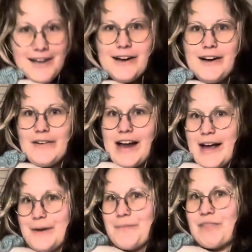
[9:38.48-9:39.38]
Okay,
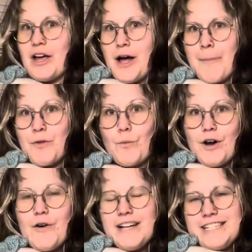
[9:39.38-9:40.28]
we're
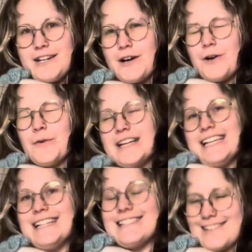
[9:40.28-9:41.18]
going to go
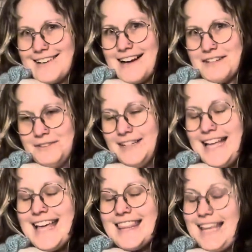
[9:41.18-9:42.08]
eat dinner now.
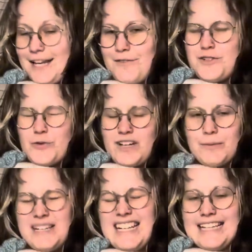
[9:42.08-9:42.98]
Thank you for joining
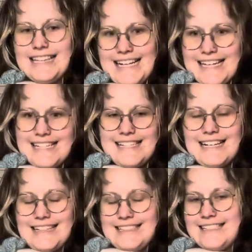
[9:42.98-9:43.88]
me. Like I
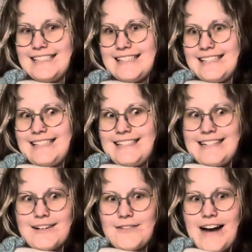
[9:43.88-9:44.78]
said,
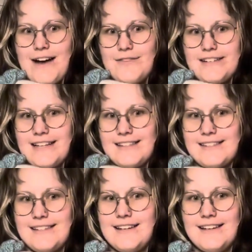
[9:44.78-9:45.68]
stick around and
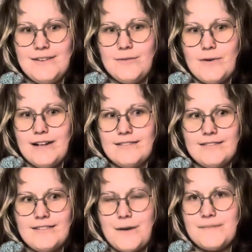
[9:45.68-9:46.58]
see what
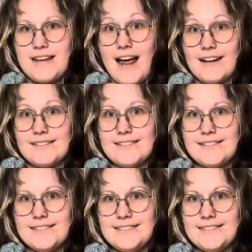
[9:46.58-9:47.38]
comes next.